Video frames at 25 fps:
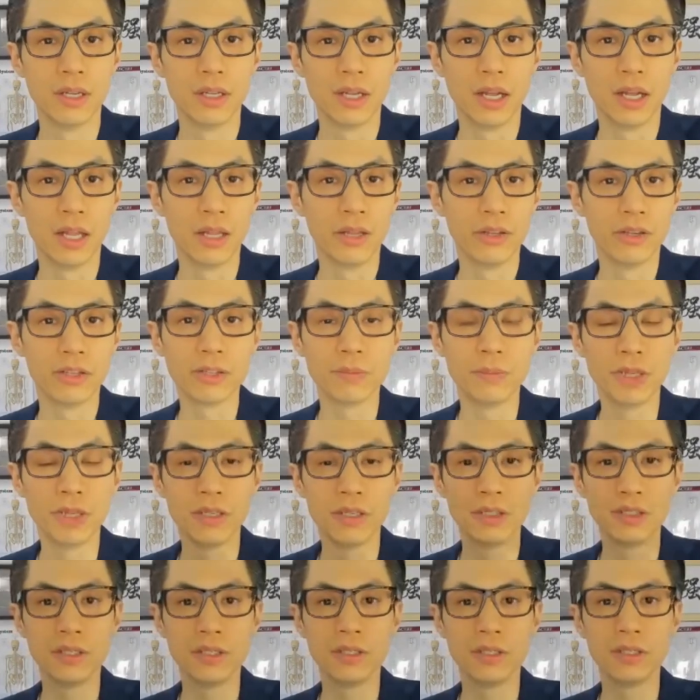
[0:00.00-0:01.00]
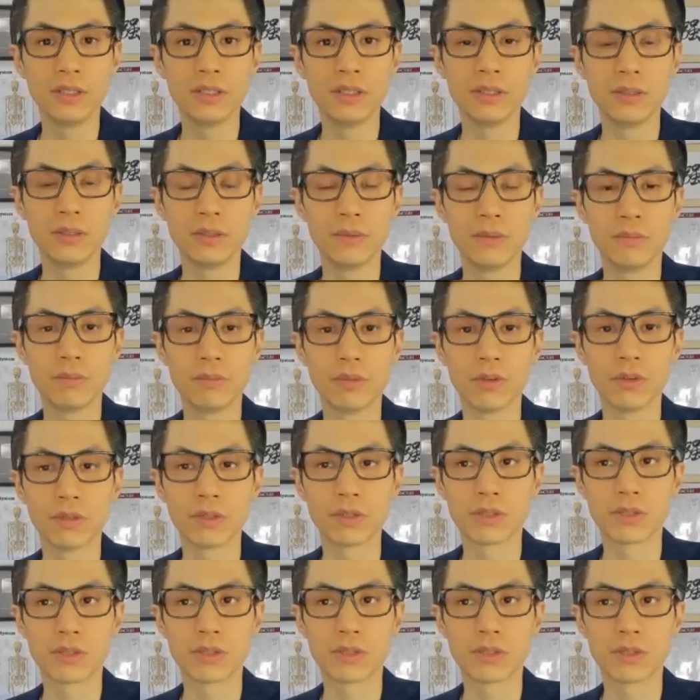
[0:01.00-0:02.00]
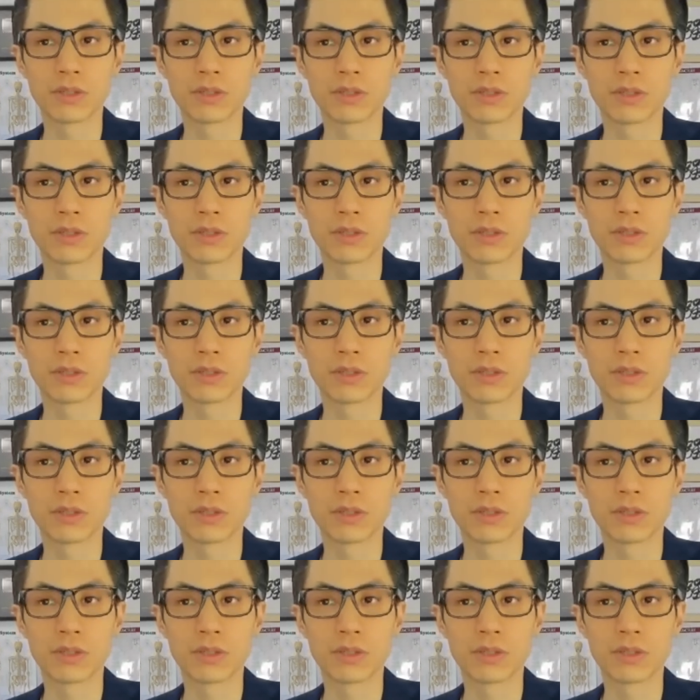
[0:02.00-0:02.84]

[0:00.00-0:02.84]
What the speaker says: And there's many personality